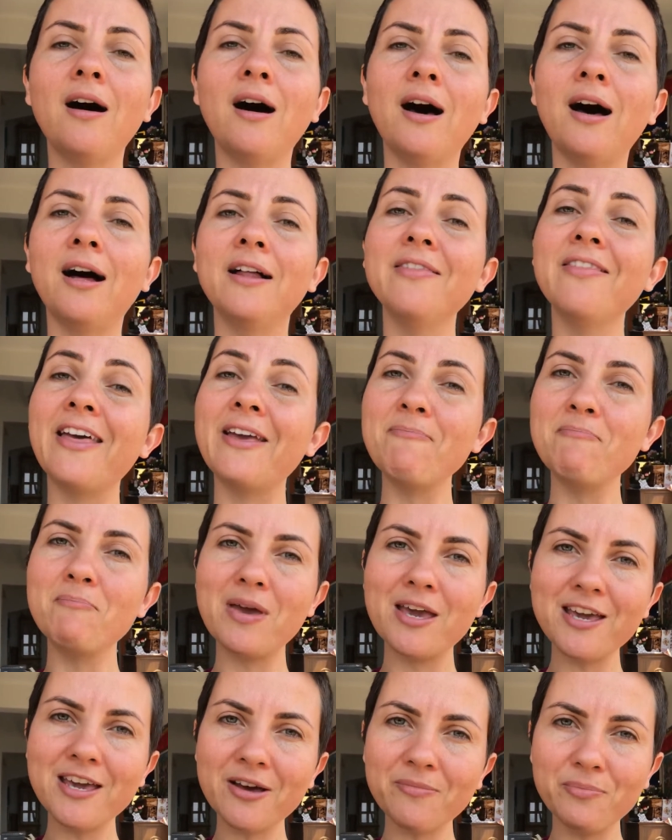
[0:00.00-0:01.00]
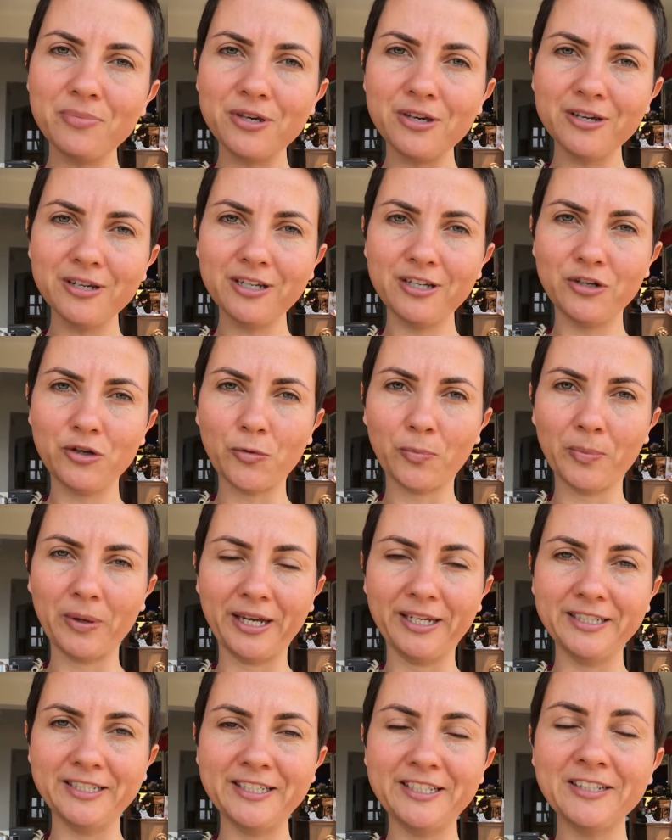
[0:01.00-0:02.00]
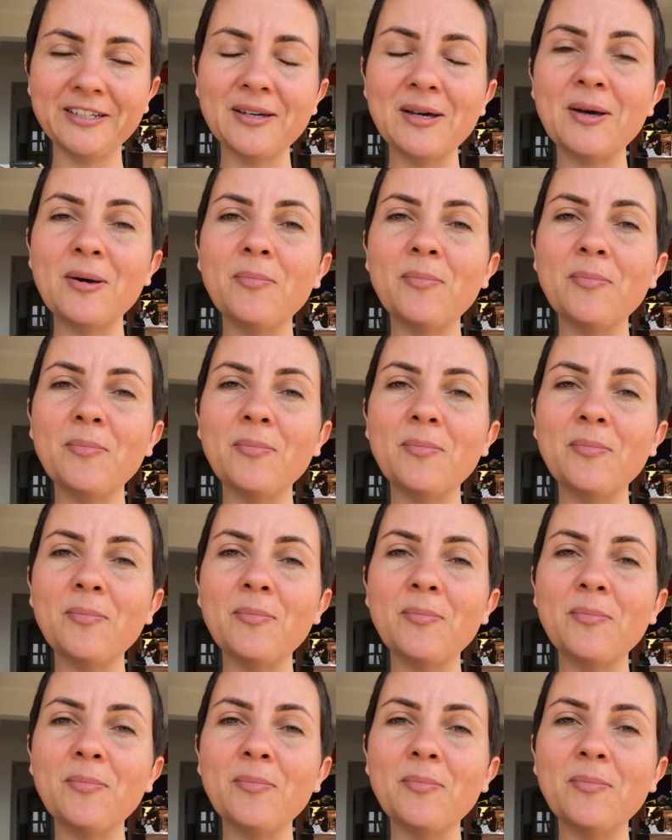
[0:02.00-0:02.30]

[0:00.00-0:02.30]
Uh, they may appear in your painting,